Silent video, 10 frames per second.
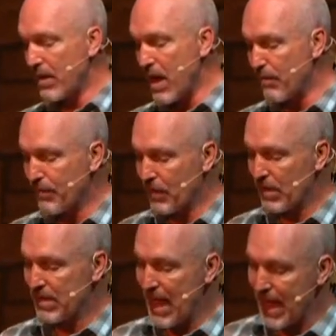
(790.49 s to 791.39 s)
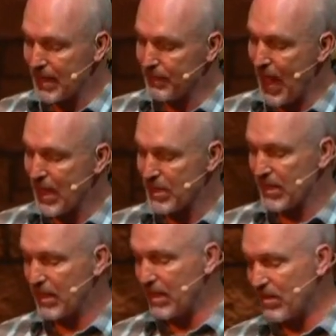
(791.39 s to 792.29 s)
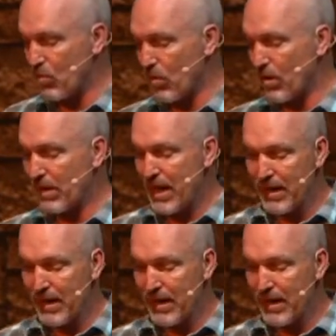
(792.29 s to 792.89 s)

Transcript: comfort, satisfaction in this world,